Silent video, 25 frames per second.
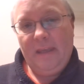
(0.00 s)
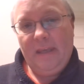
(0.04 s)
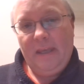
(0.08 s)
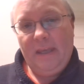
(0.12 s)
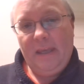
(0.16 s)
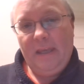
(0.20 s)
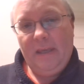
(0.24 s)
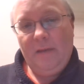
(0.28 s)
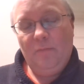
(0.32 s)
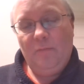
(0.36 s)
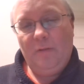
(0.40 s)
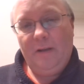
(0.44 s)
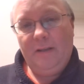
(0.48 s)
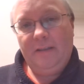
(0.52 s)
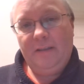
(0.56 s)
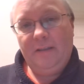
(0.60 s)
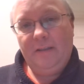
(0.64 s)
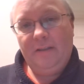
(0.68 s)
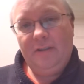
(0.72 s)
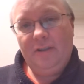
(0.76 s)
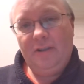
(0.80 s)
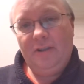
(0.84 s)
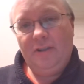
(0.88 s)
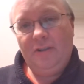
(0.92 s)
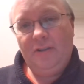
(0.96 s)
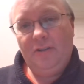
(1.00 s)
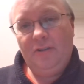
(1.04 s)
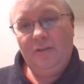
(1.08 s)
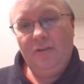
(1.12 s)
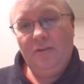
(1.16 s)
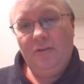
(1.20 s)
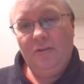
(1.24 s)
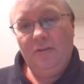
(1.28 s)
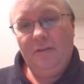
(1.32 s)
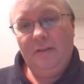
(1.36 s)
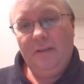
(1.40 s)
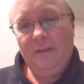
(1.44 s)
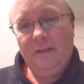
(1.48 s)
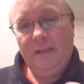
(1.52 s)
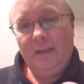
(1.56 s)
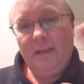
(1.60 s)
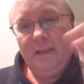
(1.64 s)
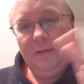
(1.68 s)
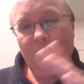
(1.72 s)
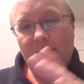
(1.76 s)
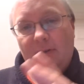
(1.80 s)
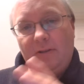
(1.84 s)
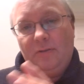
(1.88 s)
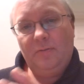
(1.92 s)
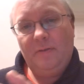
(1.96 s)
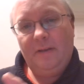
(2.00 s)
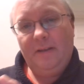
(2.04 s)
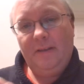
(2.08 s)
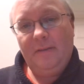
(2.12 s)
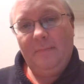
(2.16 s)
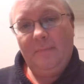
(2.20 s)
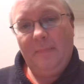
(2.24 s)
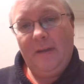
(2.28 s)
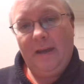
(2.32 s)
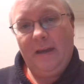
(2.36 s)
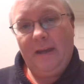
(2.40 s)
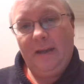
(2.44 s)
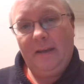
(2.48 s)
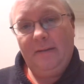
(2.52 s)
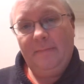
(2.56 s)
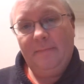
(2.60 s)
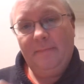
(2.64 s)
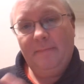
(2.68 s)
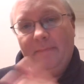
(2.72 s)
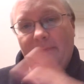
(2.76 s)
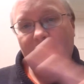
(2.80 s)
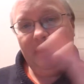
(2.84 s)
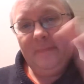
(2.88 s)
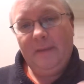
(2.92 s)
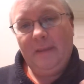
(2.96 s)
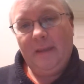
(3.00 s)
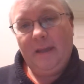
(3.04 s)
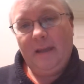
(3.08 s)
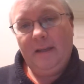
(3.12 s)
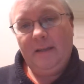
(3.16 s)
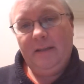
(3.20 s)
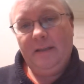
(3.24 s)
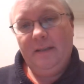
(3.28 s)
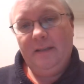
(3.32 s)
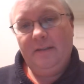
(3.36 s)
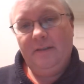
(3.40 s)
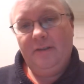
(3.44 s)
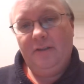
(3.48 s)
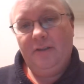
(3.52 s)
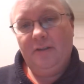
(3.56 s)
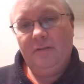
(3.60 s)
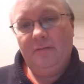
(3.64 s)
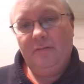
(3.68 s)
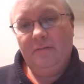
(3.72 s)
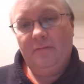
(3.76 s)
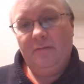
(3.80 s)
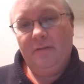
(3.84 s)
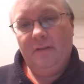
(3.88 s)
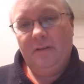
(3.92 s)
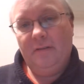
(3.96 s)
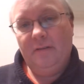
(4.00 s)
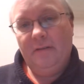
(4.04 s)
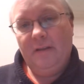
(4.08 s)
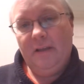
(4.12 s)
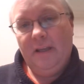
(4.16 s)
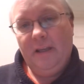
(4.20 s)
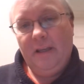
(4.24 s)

he went and stood in between the man and his children.